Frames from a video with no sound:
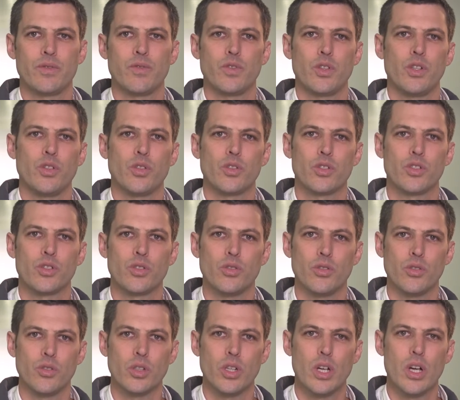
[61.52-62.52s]
for your
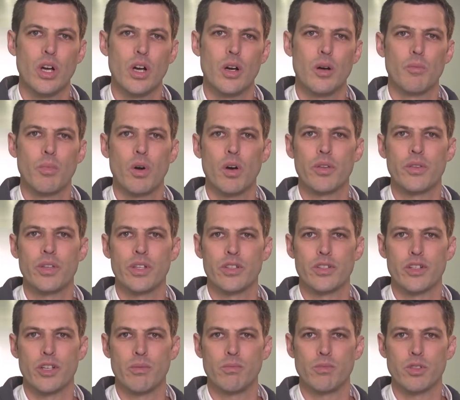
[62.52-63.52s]
school, both in
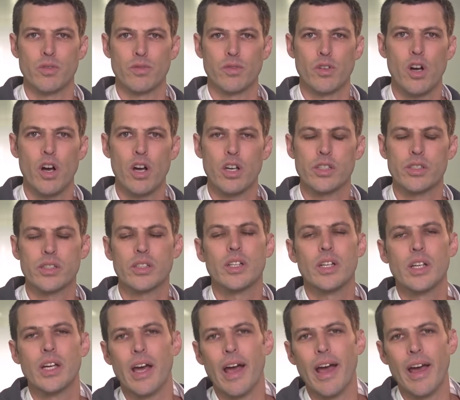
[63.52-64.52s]
terms of cost
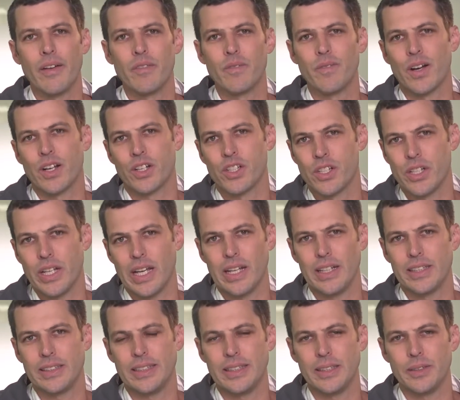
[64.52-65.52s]
and
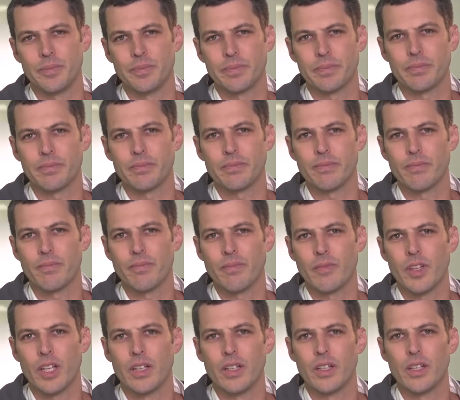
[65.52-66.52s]
functionality.
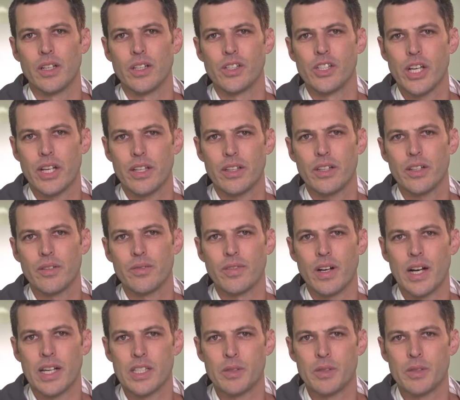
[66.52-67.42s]
Check the device